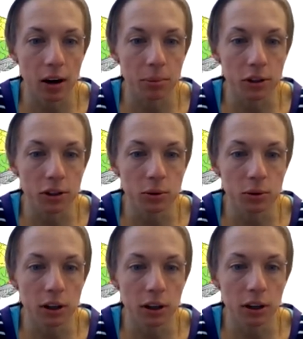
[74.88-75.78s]
our
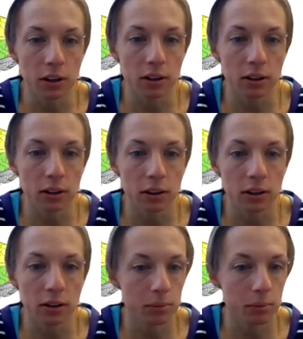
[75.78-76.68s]
medulla,
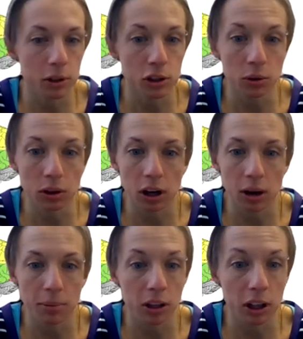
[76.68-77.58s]
medulla
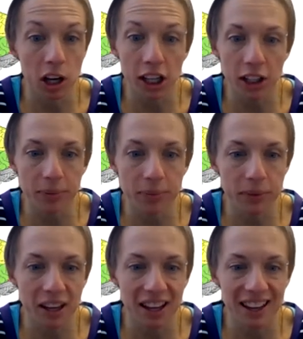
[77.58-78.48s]
oblongata,
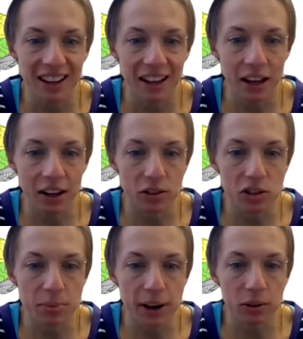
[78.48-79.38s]
and our
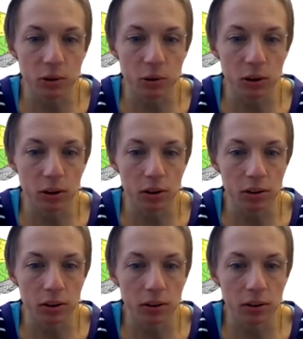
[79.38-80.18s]
spinal cord.